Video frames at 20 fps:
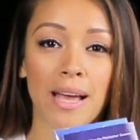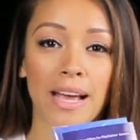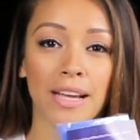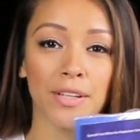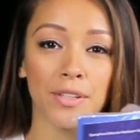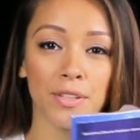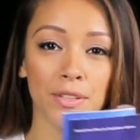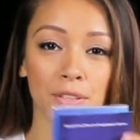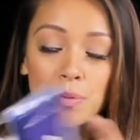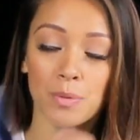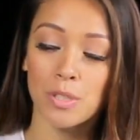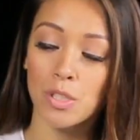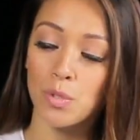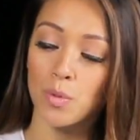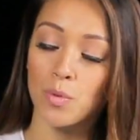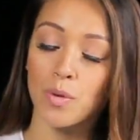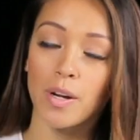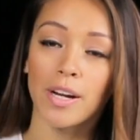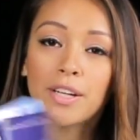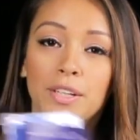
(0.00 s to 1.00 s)
manuals, which
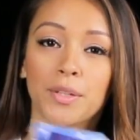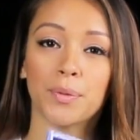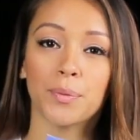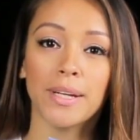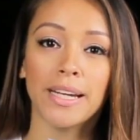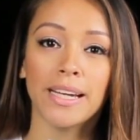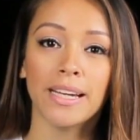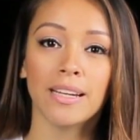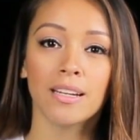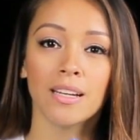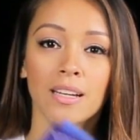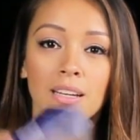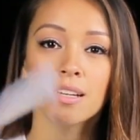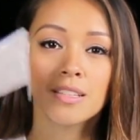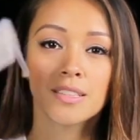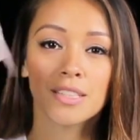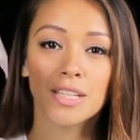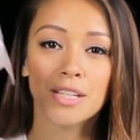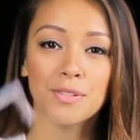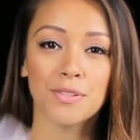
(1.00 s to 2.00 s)
require to read,
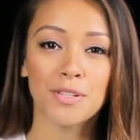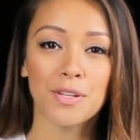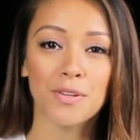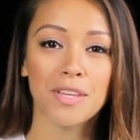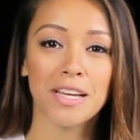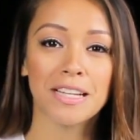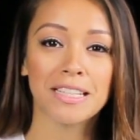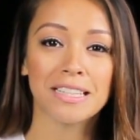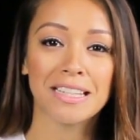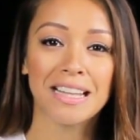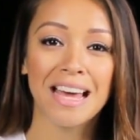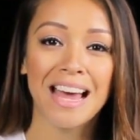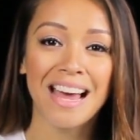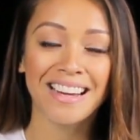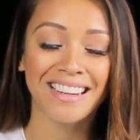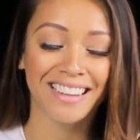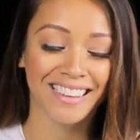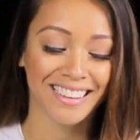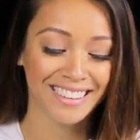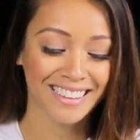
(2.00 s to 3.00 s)
so no thanks to
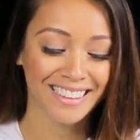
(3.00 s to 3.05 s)
that.